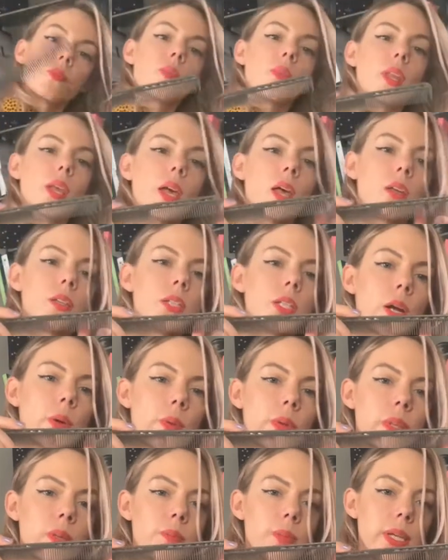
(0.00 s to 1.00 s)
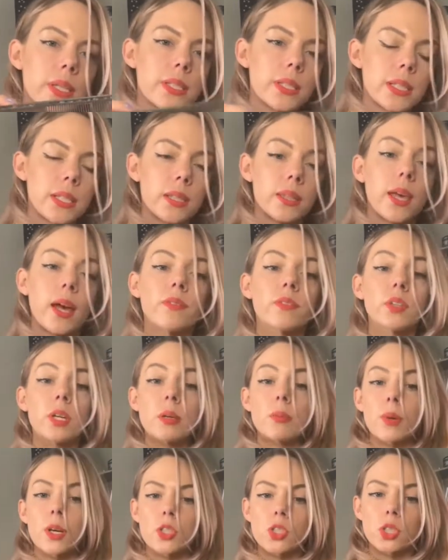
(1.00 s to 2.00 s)
I'll start with the big teeth after I
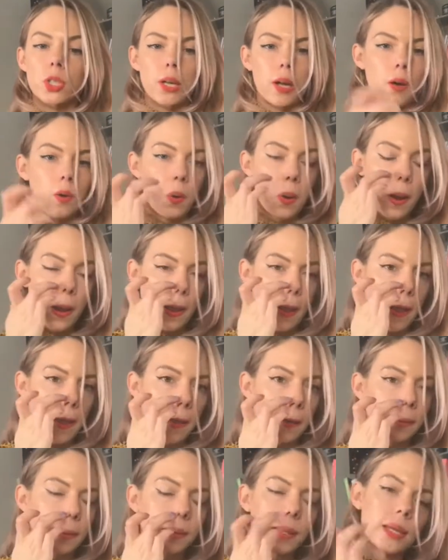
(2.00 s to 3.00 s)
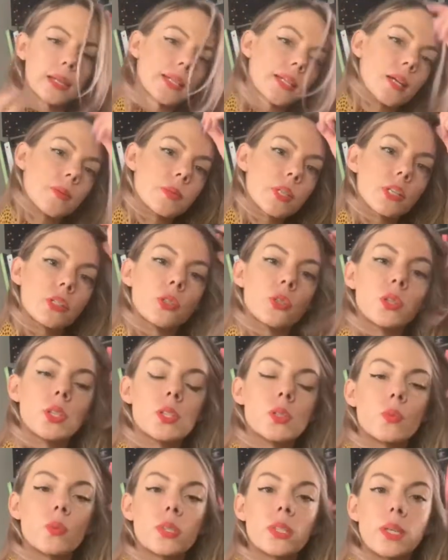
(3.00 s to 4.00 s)
brush it out. And a lot of times I'll do this
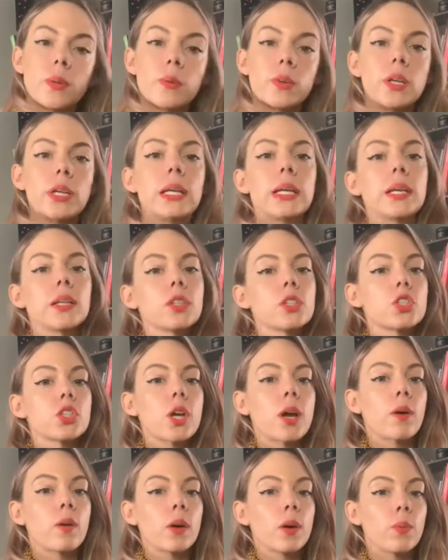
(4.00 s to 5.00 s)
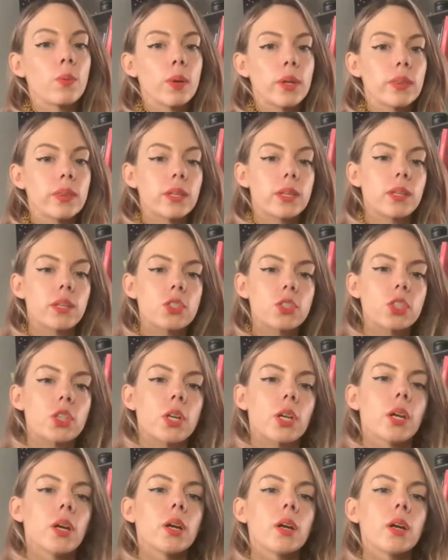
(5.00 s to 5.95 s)
once I'm already in the shower with conditioner.